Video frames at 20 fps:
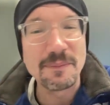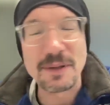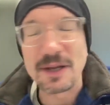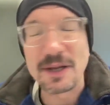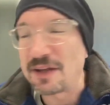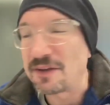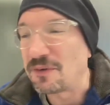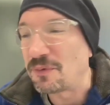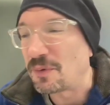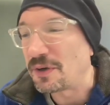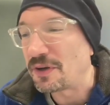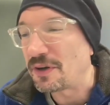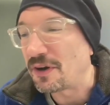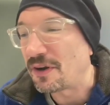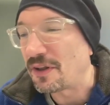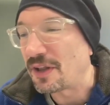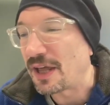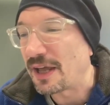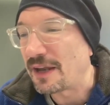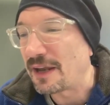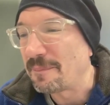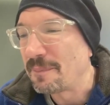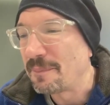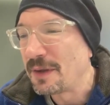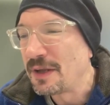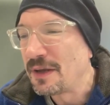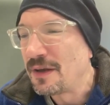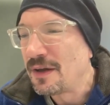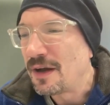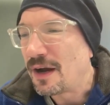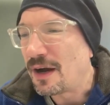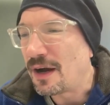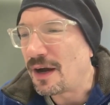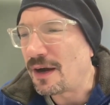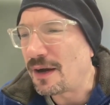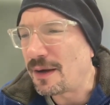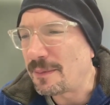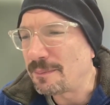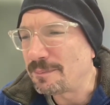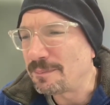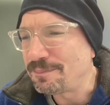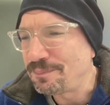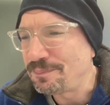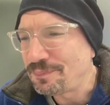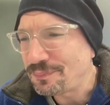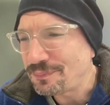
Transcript: I mean, on the 1 yard line.